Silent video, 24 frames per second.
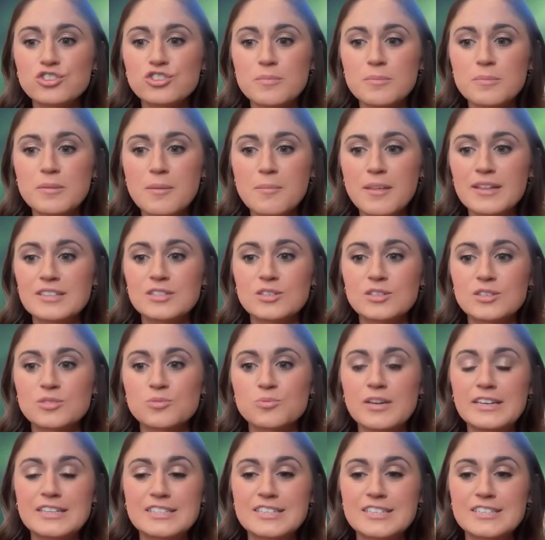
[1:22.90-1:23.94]
campaigns is what
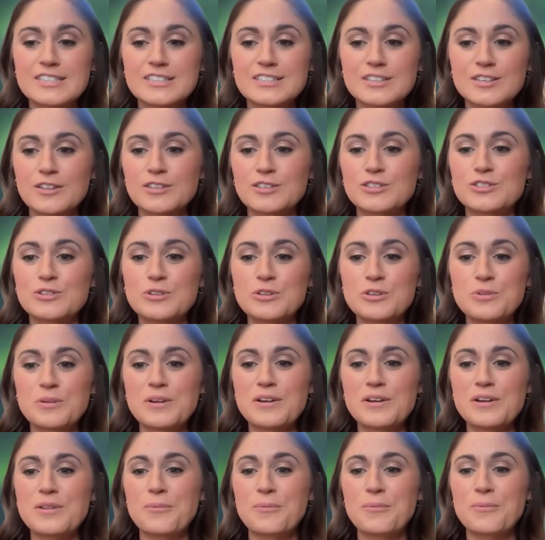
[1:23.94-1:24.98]
he needs assistance on.
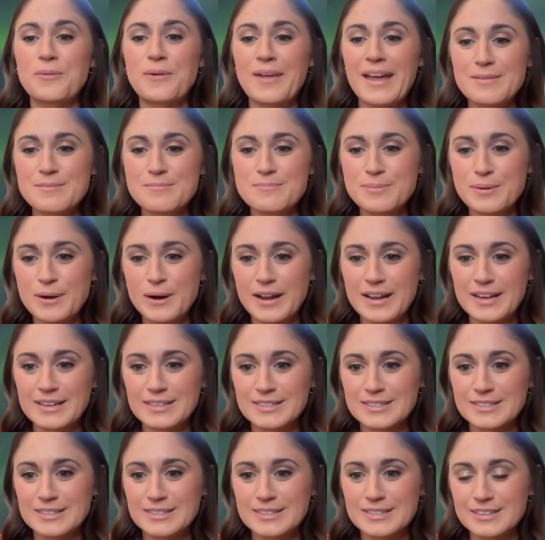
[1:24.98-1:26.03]
So you were in the right
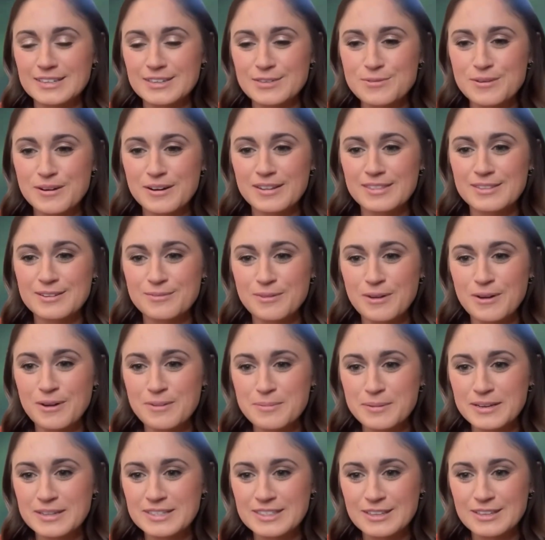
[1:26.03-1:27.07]
place. You are at
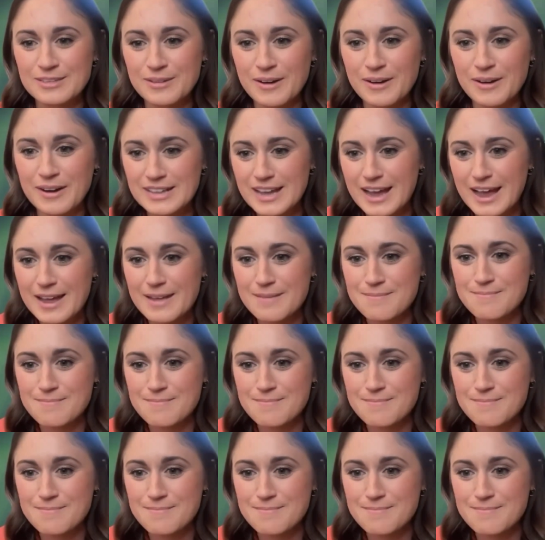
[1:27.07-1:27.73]
the right place at the right